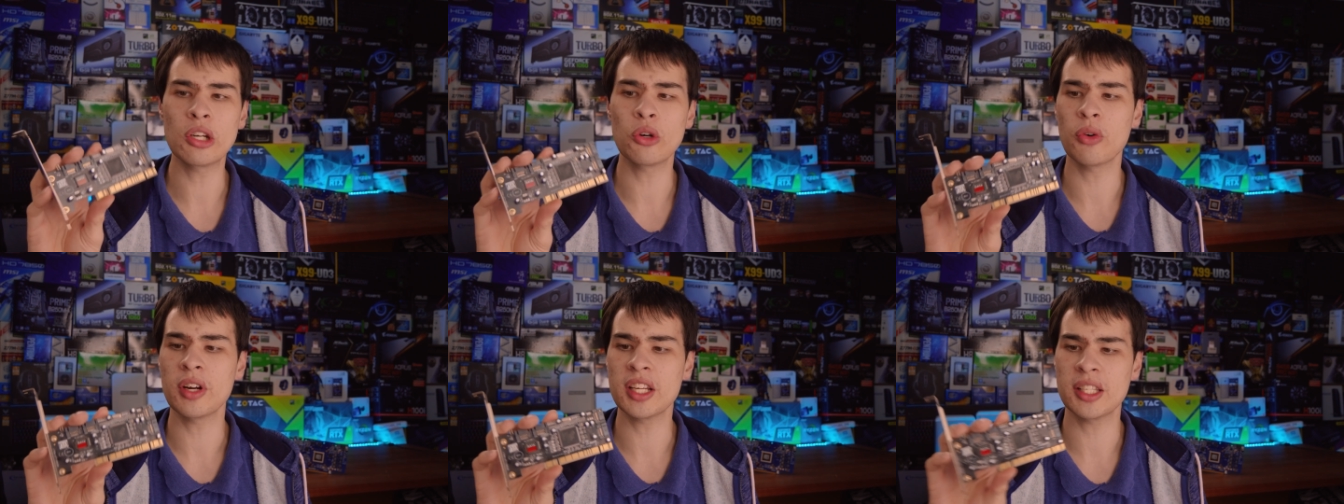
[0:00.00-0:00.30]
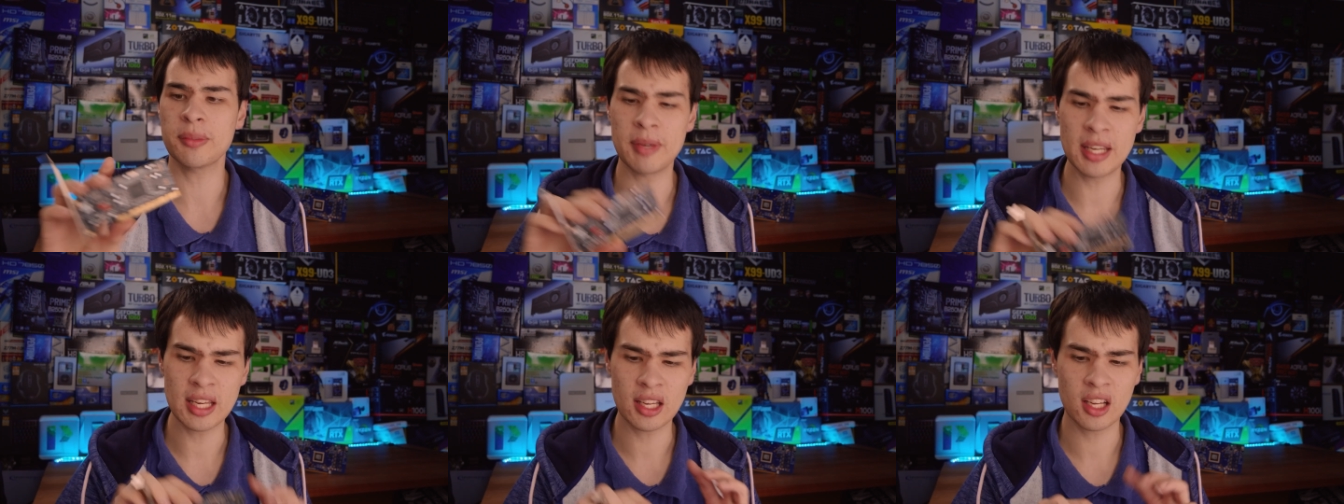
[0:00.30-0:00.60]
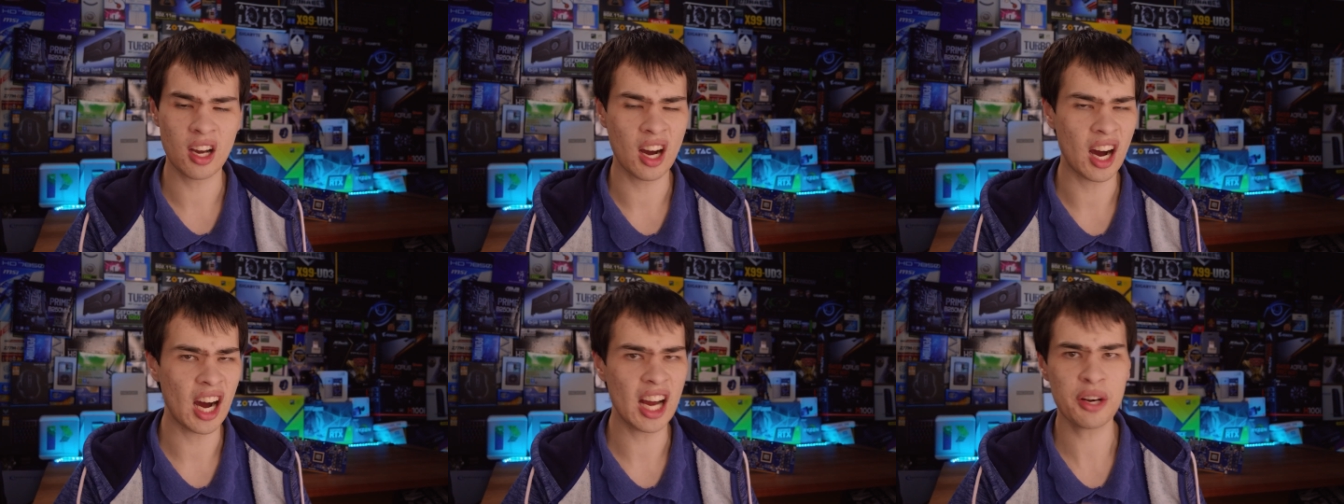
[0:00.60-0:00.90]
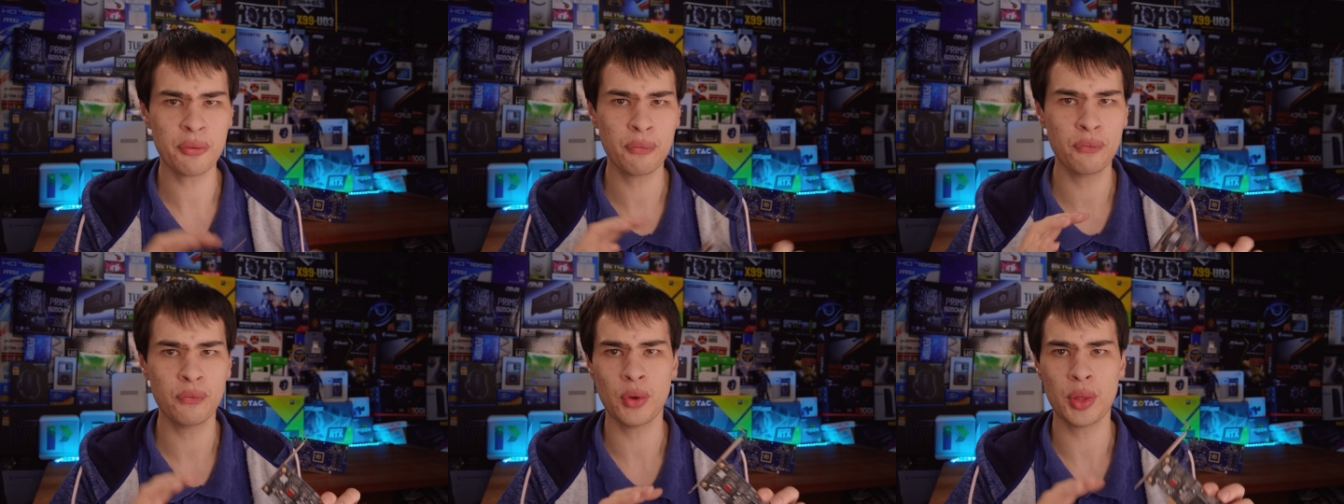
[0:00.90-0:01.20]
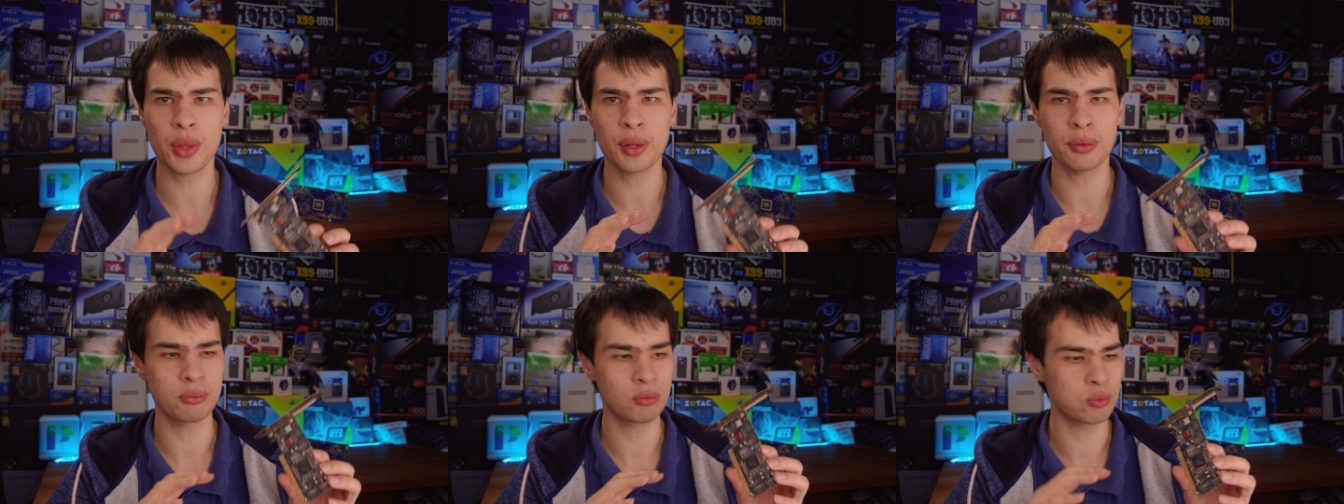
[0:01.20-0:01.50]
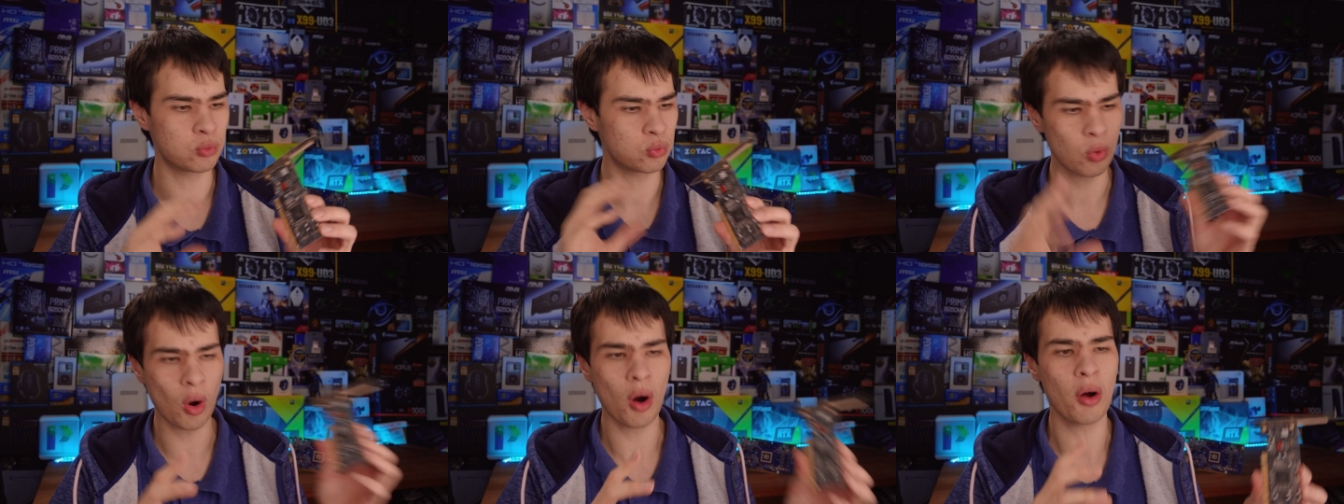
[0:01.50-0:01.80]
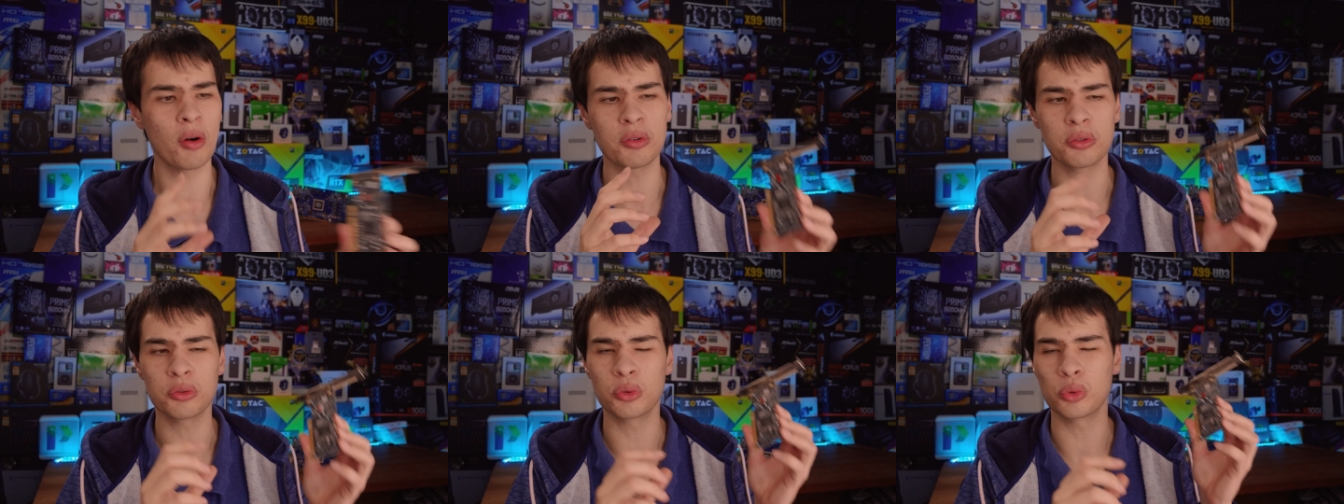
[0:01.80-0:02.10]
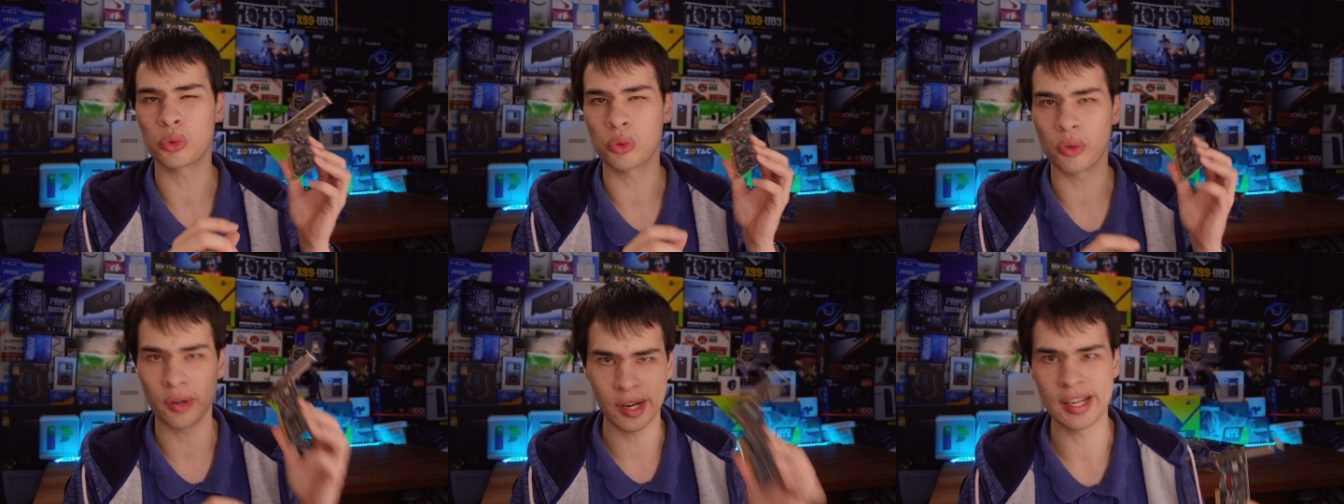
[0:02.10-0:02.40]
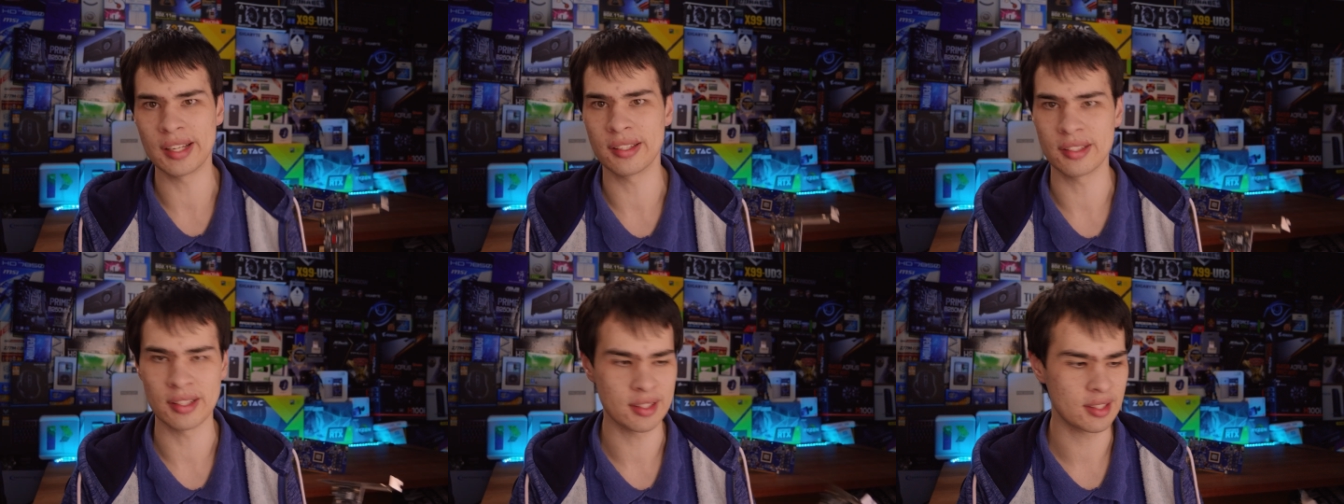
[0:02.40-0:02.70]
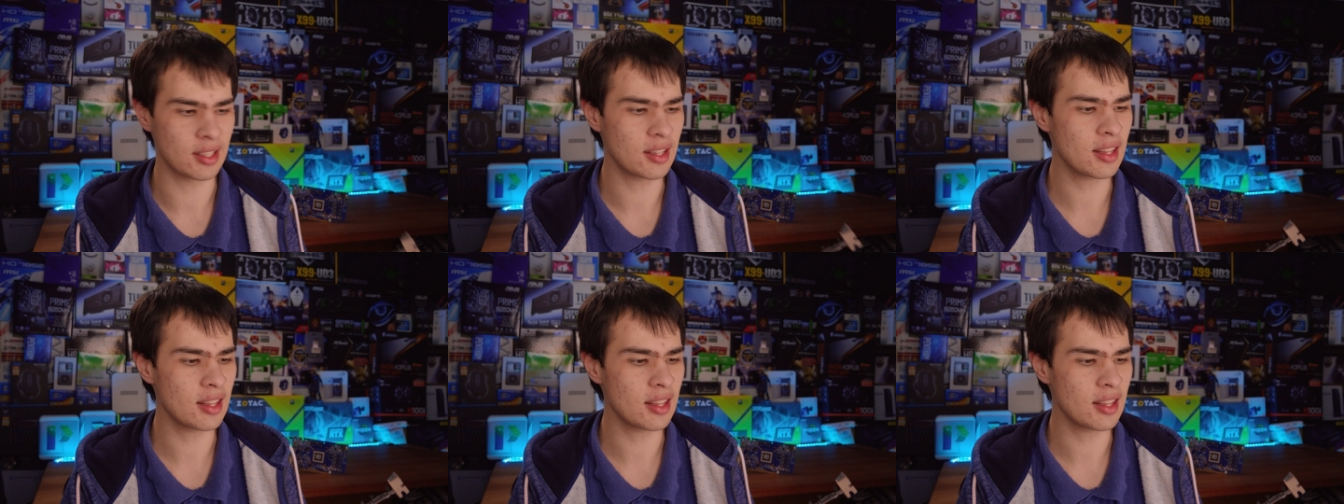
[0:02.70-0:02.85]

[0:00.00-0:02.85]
annoys me kind of for the wrong reasons.